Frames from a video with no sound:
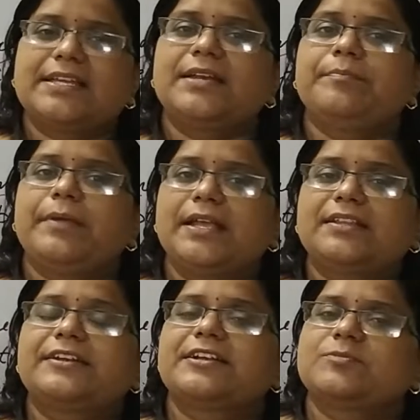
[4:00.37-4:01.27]
say it
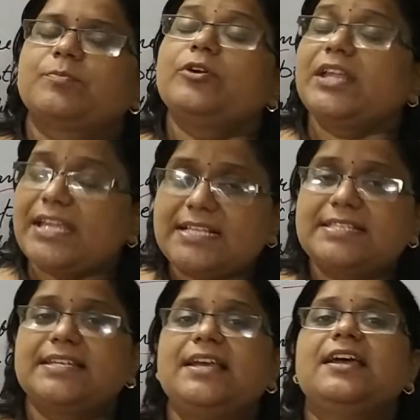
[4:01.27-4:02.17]
make the transport
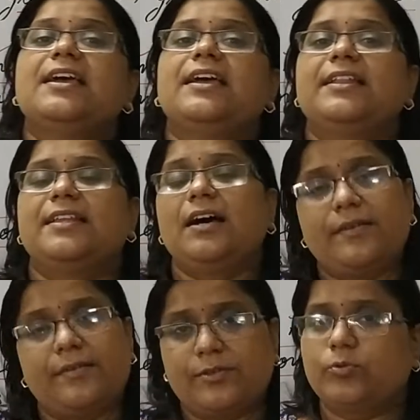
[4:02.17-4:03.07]
easy in
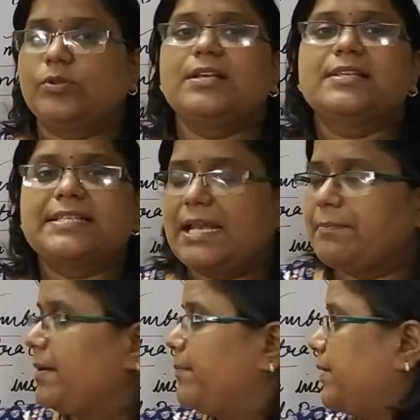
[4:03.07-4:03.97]
the through the
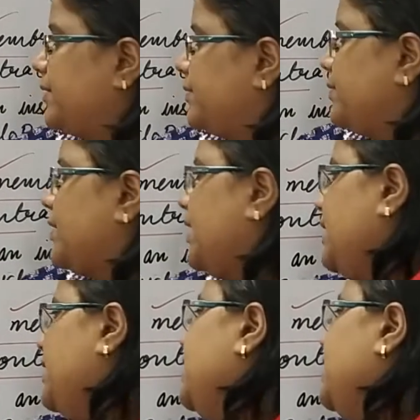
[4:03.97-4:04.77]
cell membrane. Okay,